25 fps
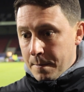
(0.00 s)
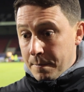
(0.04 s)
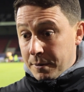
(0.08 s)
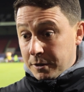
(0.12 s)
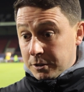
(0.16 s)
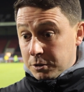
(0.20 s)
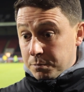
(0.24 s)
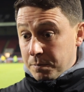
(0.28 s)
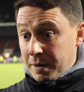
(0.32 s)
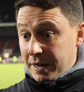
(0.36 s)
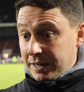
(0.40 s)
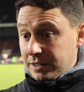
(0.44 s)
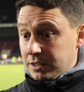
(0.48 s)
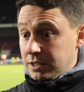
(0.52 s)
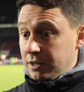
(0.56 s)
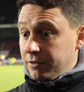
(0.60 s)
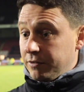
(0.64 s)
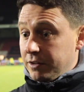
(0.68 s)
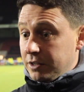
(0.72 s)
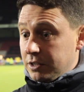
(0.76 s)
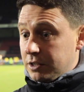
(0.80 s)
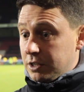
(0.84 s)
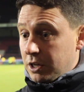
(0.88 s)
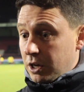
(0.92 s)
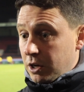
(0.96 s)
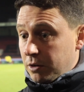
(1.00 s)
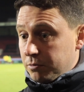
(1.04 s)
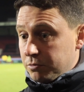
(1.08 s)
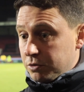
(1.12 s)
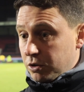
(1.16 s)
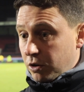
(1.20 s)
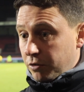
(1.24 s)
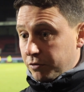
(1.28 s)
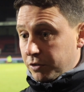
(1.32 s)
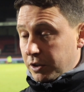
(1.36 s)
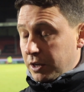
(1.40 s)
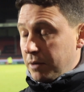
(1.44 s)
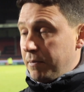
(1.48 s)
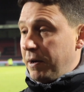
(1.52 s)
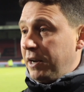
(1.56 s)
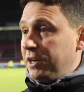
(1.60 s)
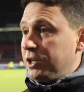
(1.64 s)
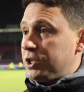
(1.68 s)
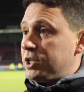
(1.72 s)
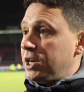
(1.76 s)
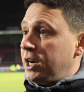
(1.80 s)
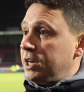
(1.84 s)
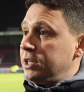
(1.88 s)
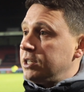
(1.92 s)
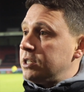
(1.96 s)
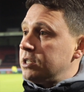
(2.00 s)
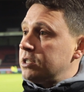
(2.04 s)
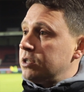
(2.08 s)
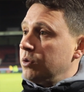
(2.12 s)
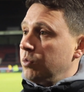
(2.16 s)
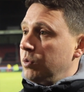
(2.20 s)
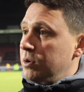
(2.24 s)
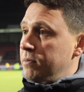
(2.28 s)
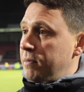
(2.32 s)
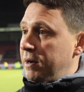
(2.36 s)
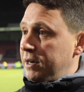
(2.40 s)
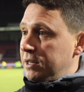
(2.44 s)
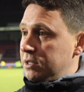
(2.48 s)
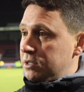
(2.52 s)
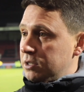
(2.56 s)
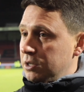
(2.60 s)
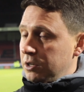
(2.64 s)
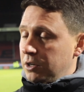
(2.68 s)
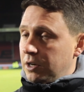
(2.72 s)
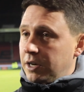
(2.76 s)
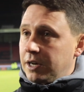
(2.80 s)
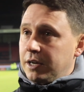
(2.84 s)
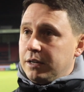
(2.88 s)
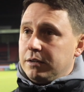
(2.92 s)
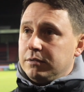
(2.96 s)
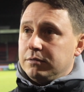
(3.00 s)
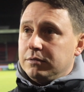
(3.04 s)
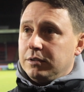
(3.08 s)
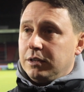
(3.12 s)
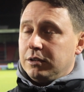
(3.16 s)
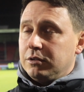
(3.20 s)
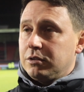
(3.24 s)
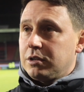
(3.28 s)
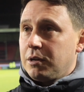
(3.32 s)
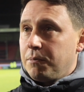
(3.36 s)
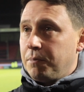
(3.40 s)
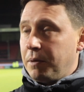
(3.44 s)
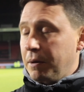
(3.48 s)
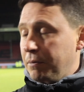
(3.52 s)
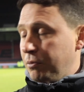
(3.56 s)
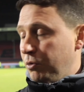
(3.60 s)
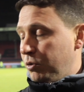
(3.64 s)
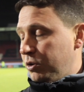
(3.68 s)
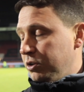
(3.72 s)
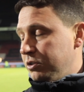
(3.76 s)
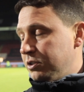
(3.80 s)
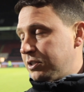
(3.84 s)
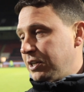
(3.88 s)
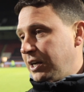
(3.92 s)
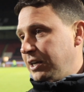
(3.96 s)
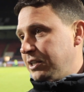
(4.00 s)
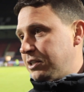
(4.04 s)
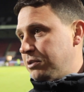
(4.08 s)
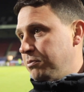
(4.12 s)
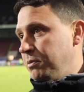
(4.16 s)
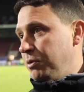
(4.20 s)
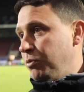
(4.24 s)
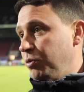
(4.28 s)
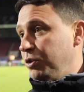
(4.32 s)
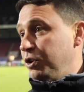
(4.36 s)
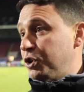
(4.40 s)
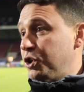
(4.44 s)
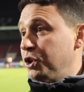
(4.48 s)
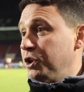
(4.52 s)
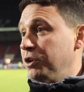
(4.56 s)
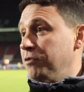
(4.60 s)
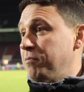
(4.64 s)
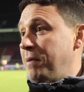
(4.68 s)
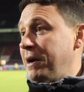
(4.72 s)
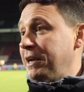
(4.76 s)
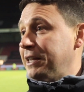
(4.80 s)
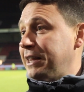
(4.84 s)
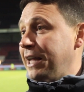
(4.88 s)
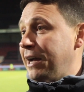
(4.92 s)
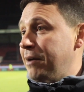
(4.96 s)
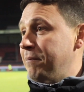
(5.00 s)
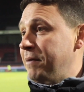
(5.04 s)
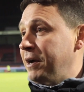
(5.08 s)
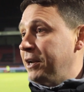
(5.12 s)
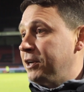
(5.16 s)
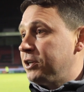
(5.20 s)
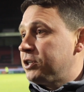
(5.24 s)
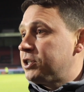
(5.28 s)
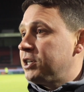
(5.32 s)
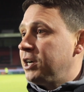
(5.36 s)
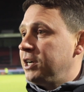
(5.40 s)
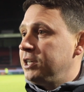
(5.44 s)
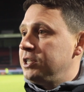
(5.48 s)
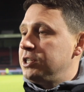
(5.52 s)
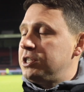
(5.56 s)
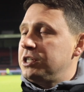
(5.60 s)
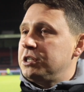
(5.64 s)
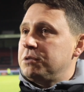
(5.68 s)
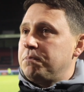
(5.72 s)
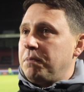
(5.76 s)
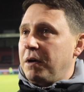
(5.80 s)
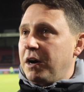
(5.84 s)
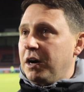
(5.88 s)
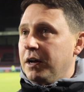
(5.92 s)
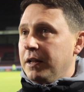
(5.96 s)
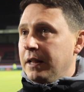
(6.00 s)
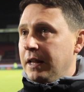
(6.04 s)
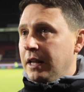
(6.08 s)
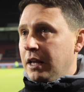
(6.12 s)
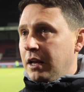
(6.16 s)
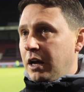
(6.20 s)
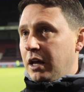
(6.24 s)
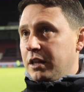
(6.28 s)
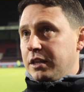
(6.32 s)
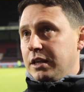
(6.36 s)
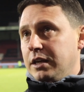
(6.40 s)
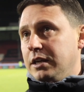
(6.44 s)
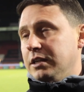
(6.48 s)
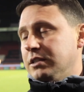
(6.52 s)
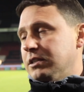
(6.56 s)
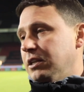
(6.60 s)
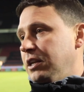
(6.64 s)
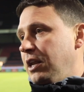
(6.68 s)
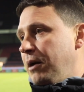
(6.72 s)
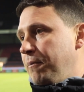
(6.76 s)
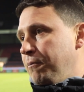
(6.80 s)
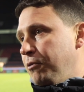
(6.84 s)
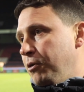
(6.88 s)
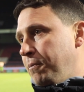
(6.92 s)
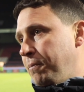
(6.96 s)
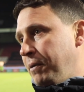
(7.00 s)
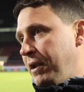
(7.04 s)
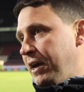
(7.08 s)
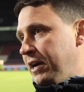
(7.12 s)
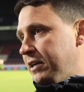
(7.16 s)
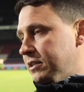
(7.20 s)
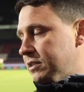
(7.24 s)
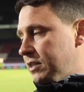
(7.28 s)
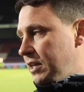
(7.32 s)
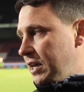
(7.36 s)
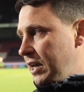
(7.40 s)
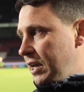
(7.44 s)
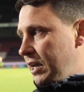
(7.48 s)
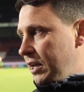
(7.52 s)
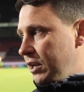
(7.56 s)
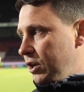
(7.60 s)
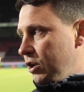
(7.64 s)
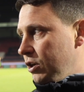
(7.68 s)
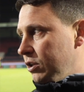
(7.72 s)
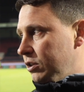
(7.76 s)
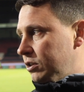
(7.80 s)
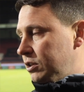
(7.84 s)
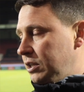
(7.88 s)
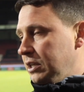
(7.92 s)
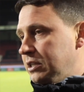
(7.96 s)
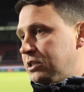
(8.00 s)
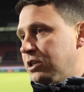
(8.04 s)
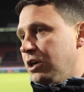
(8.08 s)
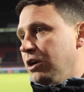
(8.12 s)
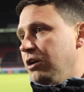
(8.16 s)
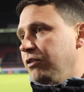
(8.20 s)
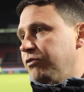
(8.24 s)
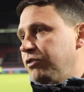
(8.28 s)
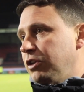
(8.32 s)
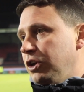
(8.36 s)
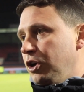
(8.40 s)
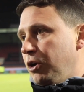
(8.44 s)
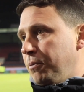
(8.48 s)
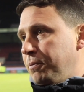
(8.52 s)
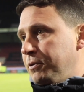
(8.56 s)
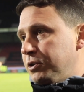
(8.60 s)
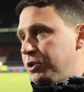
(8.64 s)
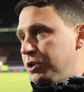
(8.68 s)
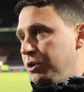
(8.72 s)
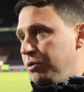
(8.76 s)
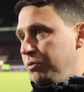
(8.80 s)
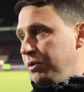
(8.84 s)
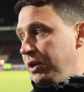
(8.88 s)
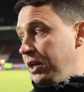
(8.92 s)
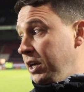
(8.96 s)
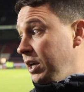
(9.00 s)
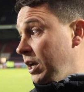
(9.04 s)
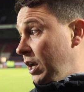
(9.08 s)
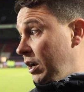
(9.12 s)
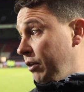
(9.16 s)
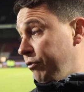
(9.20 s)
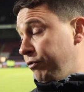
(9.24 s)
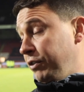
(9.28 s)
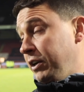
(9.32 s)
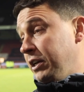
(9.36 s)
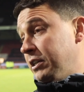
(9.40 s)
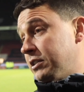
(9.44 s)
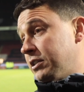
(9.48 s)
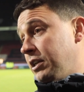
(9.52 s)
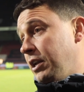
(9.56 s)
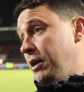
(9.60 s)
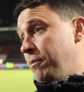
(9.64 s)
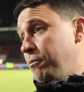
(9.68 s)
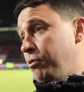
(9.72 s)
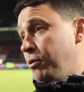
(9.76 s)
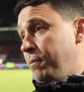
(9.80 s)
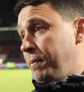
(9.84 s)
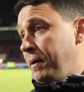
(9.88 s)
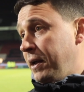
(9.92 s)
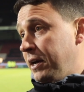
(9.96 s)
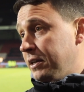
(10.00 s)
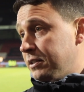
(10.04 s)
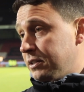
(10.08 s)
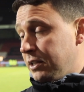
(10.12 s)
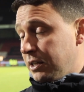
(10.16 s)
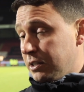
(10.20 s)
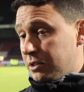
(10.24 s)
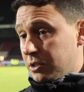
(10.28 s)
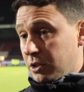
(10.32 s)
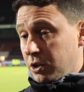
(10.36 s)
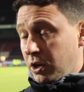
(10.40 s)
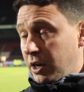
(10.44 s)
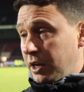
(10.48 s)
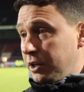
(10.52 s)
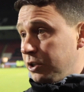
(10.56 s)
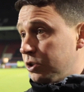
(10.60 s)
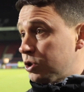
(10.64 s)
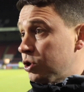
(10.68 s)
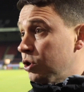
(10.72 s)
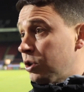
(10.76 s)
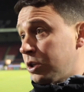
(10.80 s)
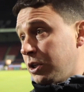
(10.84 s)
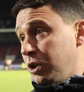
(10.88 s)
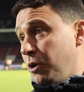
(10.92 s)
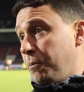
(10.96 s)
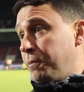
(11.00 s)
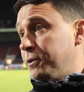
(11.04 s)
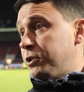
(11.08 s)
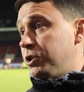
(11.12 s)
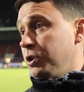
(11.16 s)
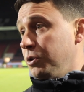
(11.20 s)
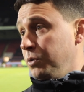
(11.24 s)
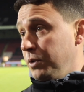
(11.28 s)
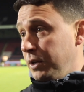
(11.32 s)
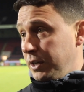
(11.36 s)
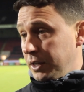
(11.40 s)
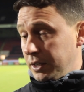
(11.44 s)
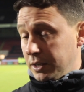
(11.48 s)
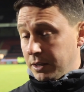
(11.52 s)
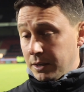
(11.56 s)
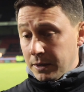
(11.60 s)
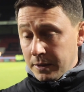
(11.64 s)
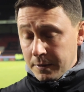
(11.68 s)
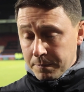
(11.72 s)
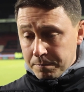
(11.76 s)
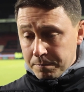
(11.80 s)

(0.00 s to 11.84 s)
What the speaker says: perspective in terms of the amount of changes that we made tonight. You know, some people can say to me we shouldn't have made that amount of changes, but I think there's a number of players there that deserve the opportunity, and I think there's a number of players there tonight that took the opportunity.